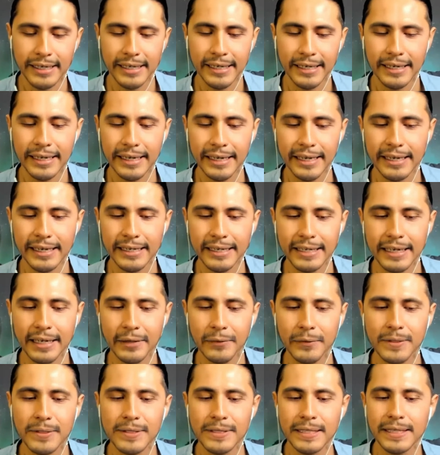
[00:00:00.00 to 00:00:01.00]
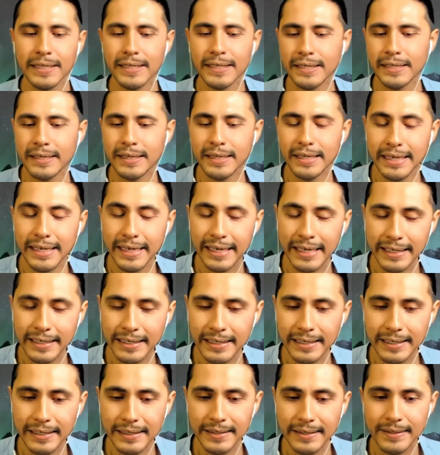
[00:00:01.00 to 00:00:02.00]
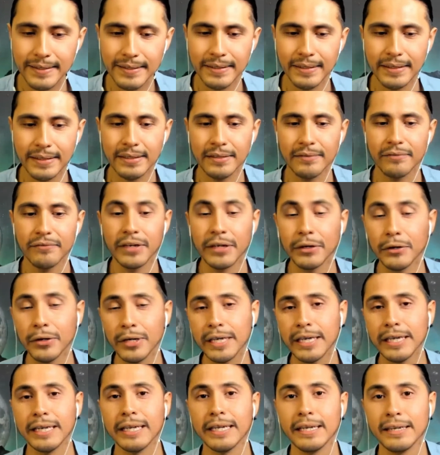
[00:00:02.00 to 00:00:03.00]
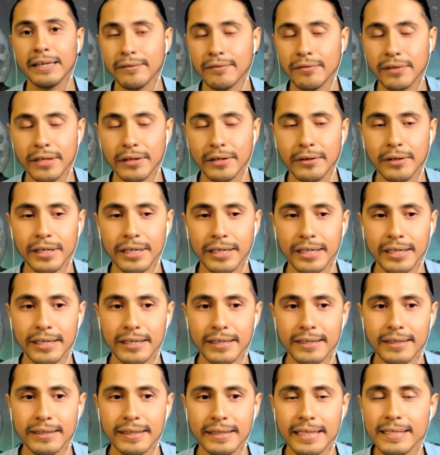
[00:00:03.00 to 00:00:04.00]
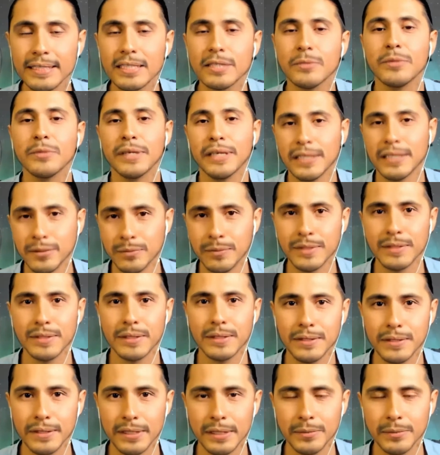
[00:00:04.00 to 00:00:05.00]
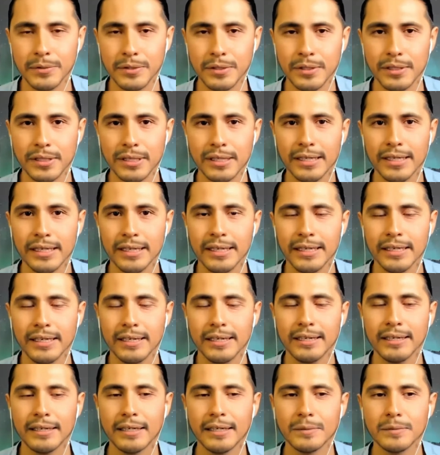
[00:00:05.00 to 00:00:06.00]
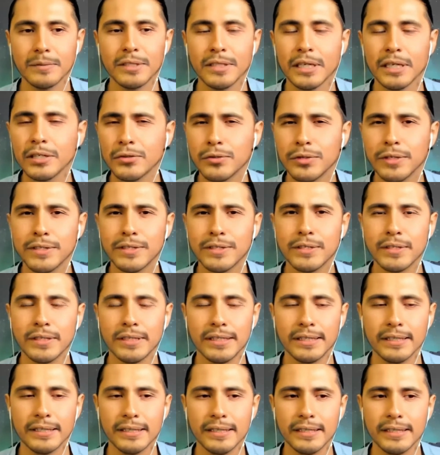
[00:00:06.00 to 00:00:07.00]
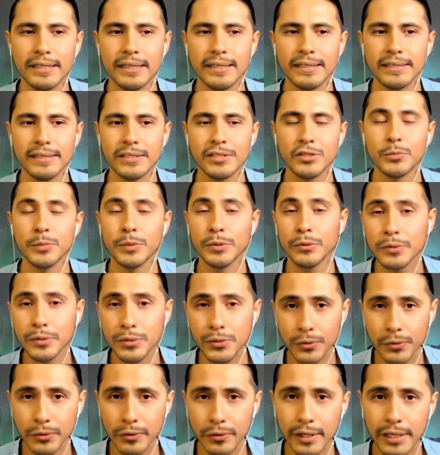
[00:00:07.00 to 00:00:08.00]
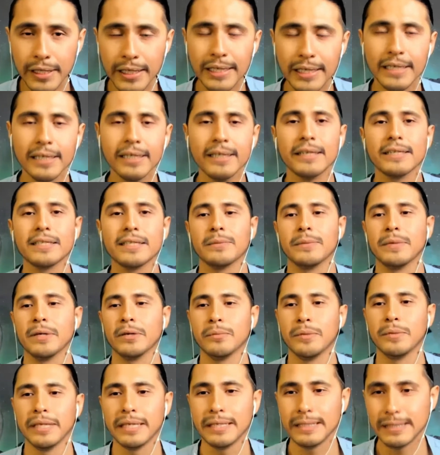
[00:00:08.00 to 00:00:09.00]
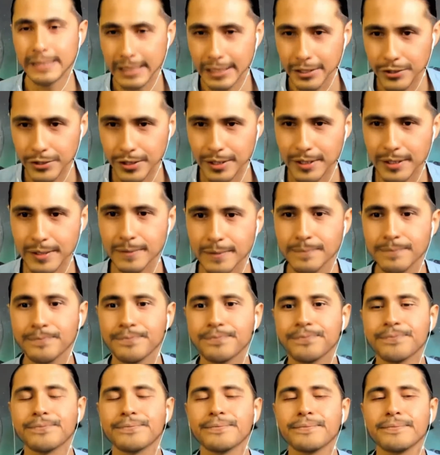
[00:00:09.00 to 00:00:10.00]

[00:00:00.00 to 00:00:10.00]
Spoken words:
And I would say that is that's the biggest misconception. Tantra is it's a spiritual thing. It's about meditation.